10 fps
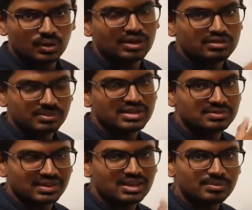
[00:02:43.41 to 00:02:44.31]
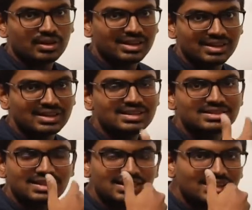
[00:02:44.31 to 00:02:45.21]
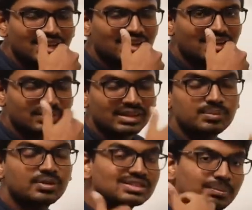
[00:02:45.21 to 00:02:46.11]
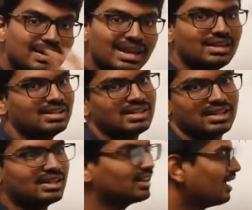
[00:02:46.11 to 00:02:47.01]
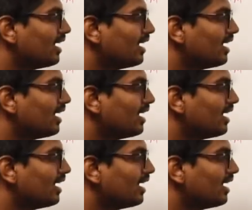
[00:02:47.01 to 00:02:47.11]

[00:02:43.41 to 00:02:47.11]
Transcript: okay, which means if I keep on increasing, if I keep on supplying heat,